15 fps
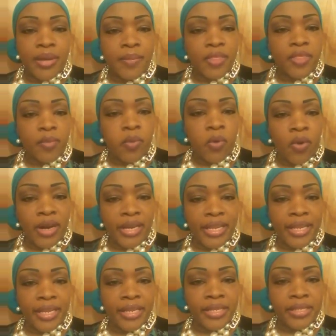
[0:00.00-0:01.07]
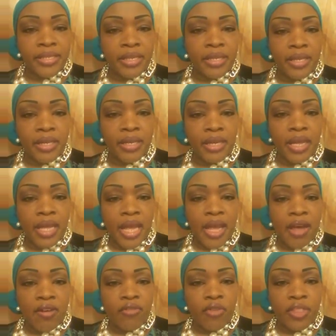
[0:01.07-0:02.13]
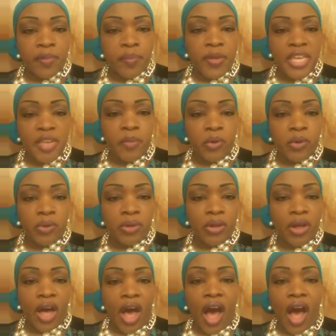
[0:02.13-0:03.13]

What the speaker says: But the point is, for the people